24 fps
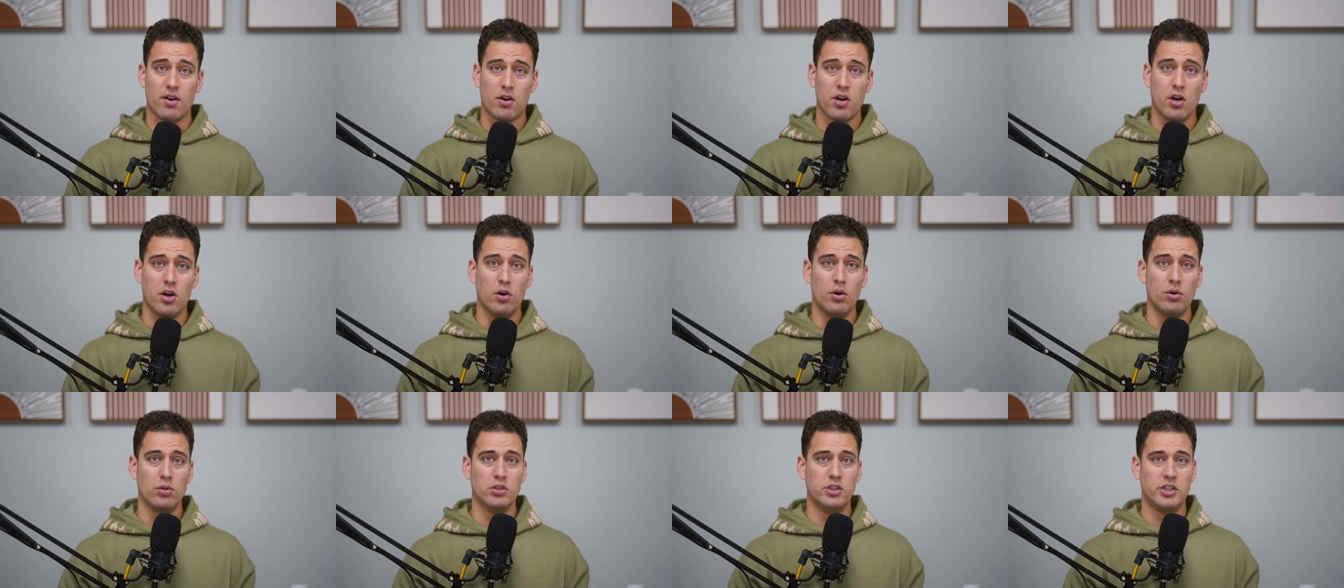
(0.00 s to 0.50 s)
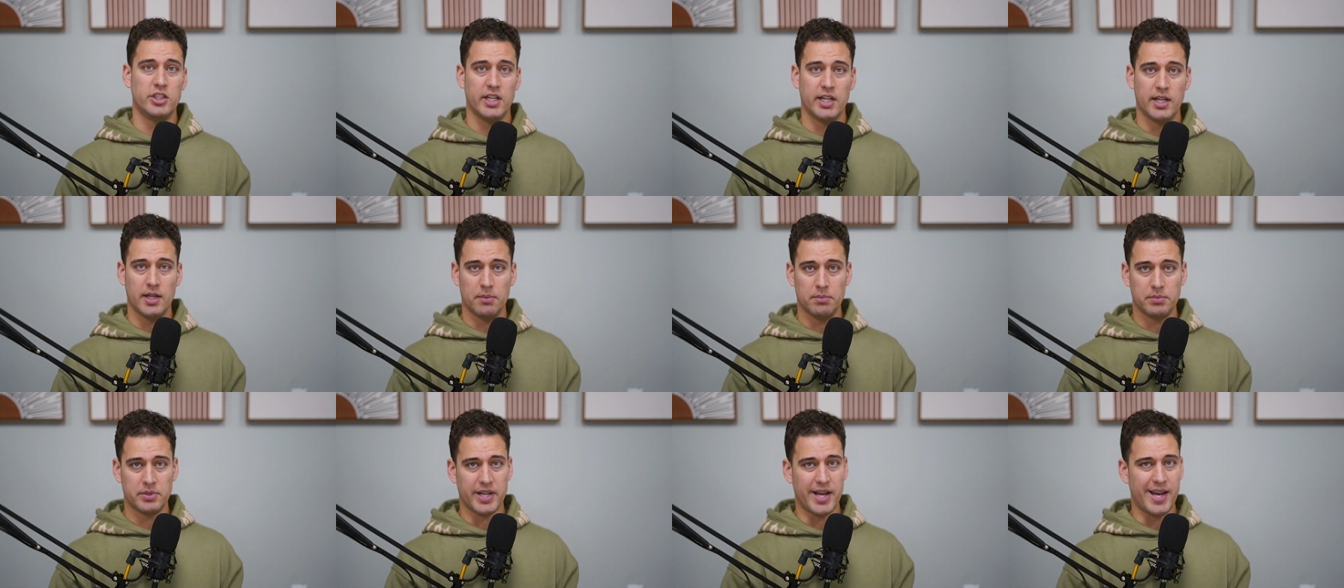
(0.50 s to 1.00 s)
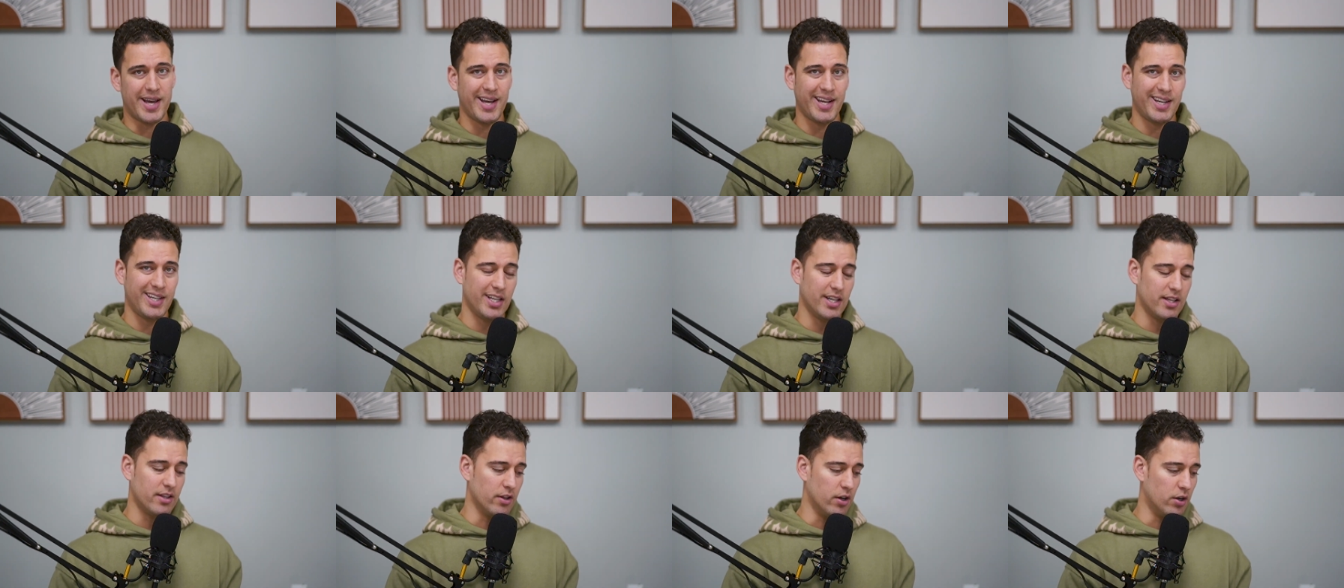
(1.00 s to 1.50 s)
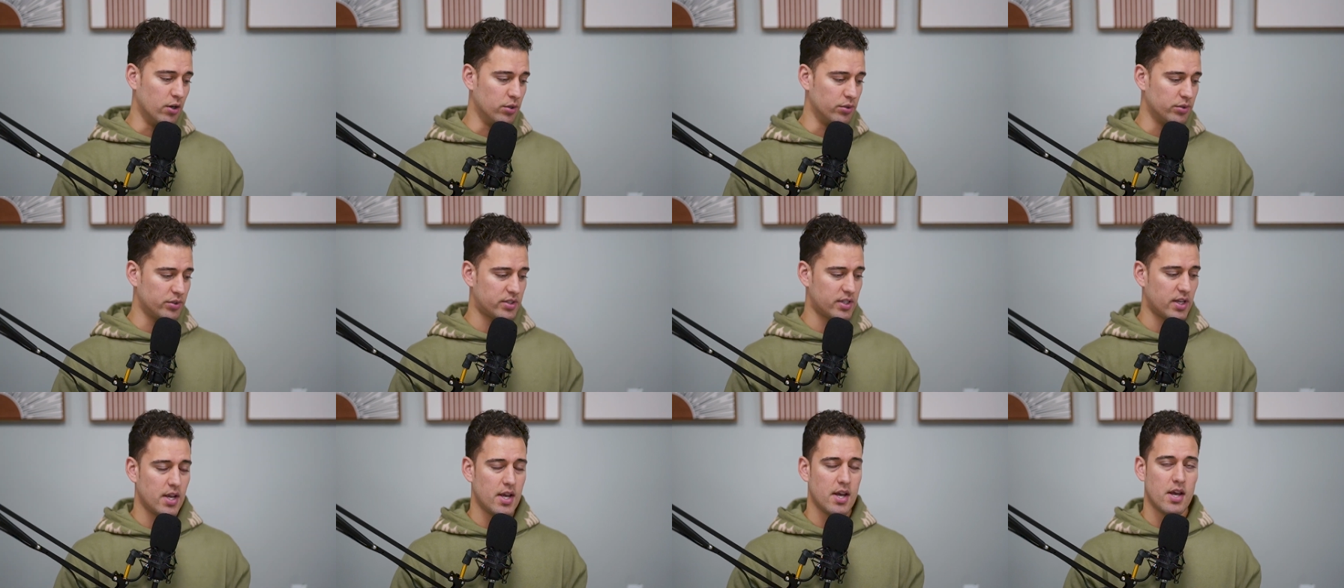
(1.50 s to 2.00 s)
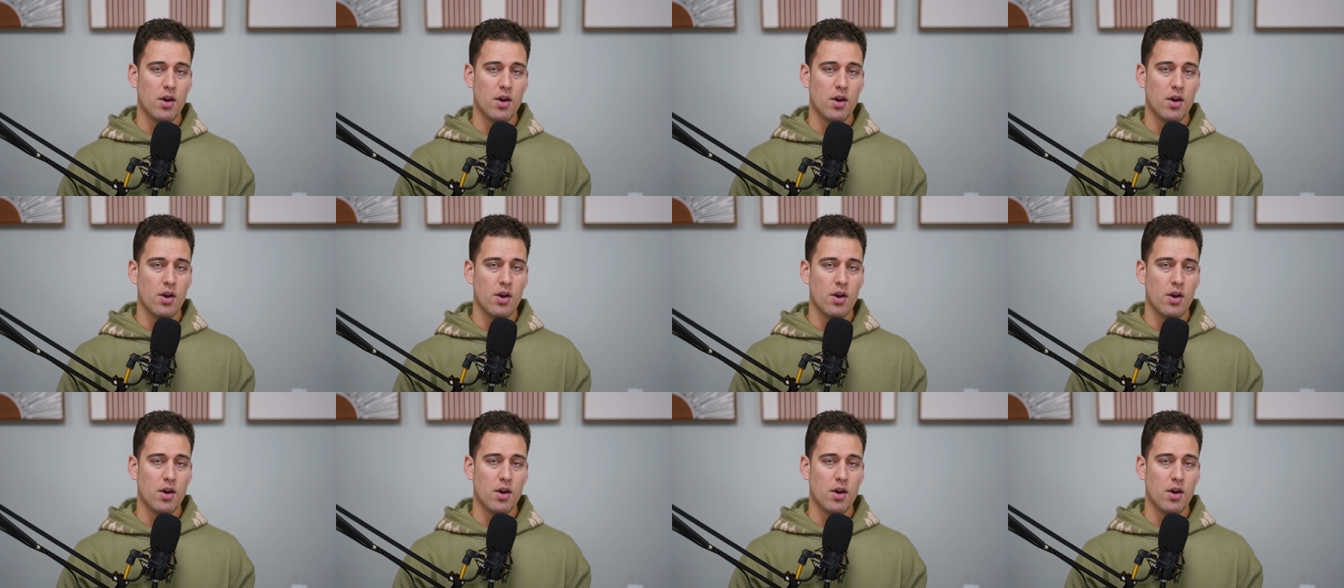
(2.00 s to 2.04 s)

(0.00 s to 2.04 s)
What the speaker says: code GYMS at any of those